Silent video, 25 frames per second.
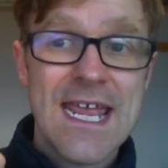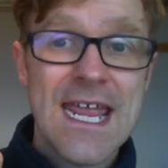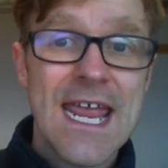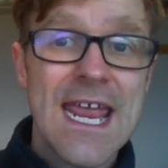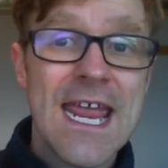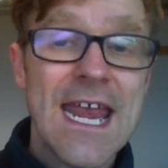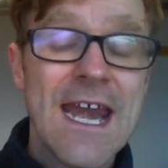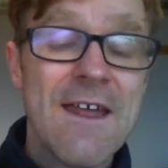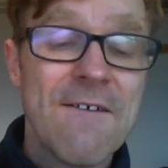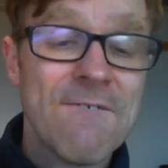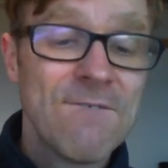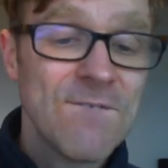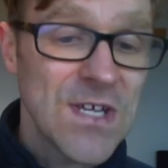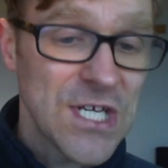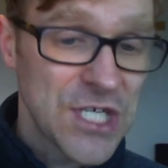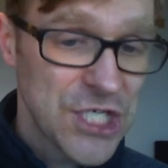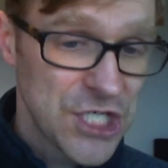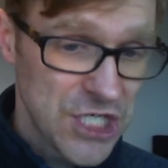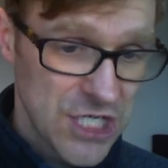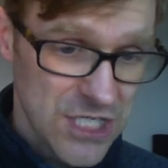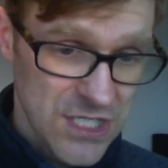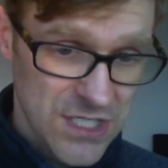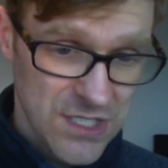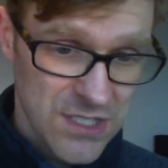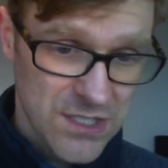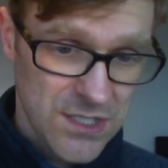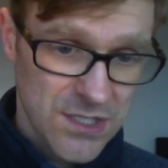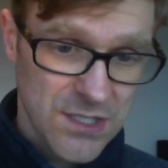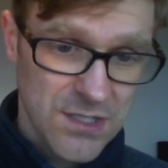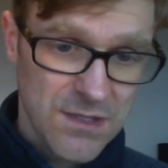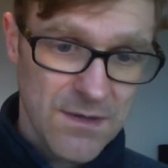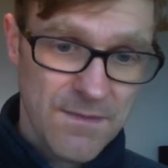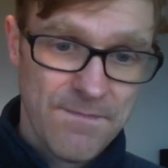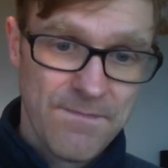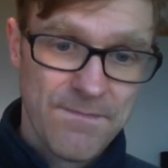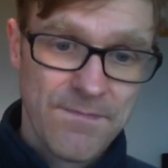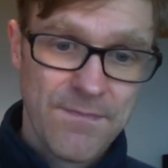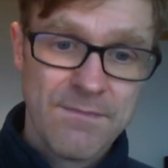inefficient
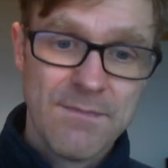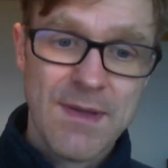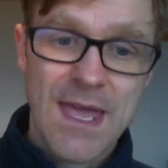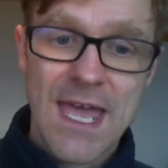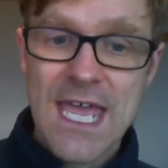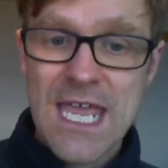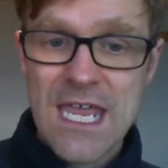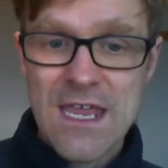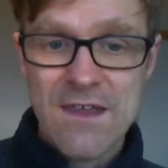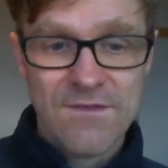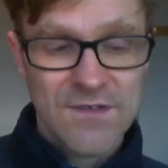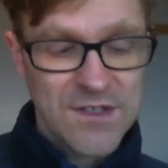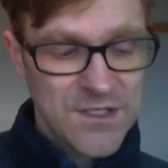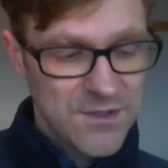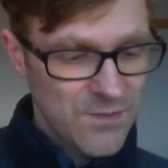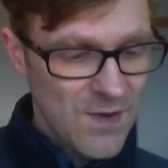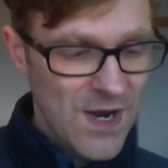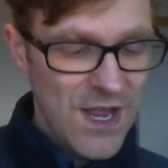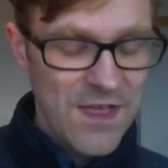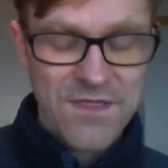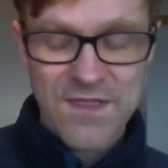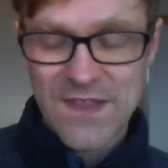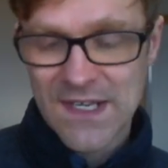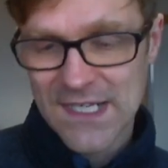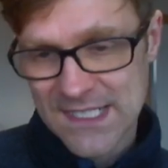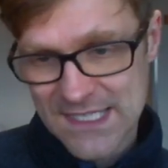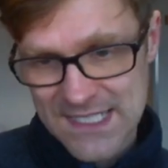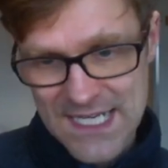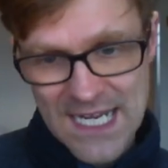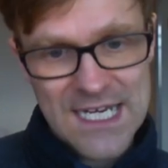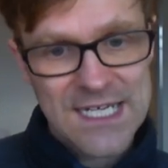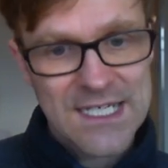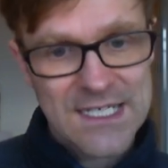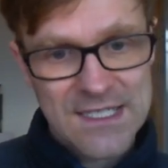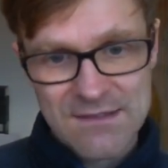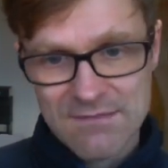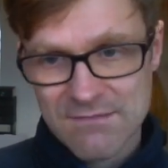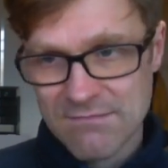behaviours where things get
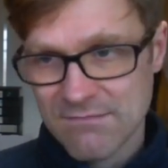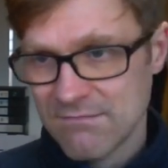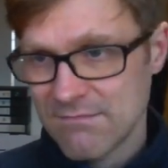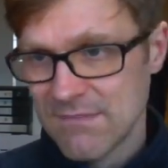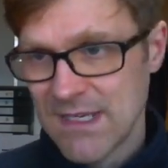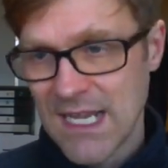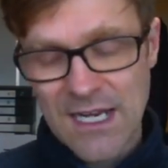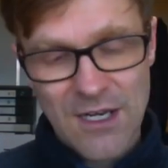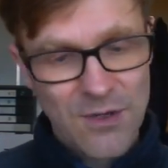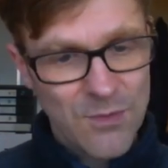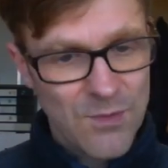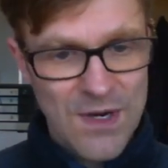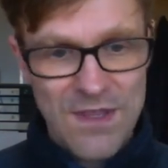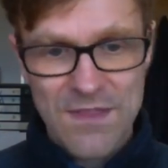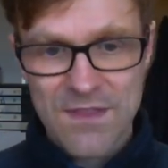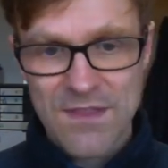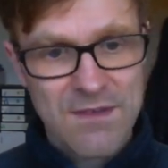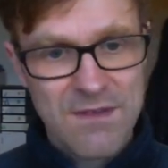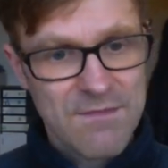dealt with,